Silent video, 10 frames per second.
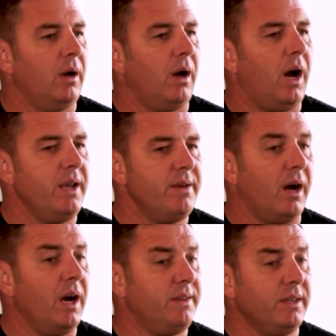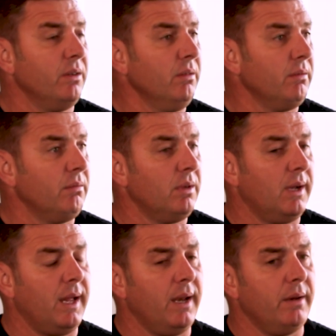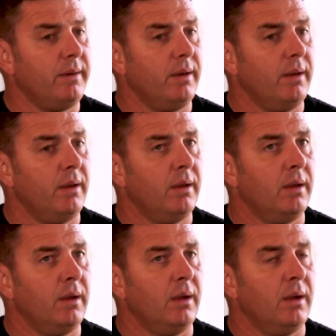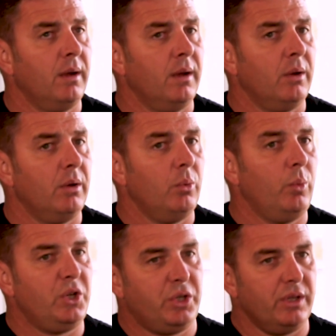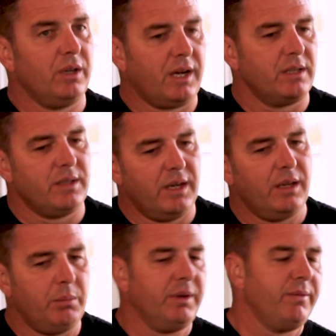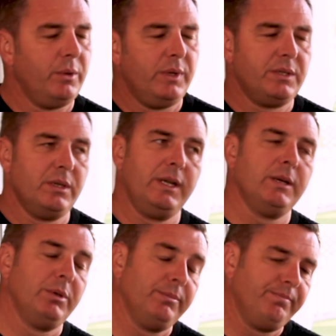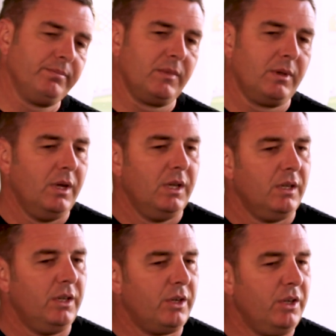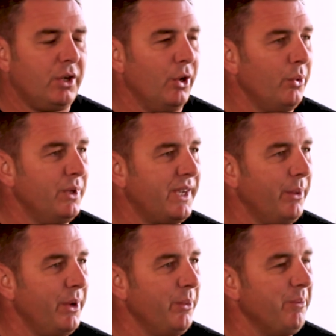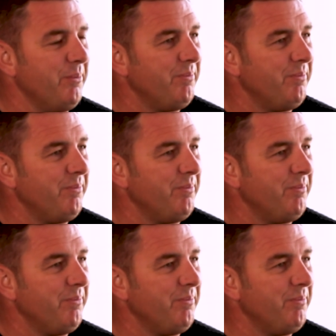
I didn't, and wish that, like I say, it had been a few years earlier, but you can't always get what you want.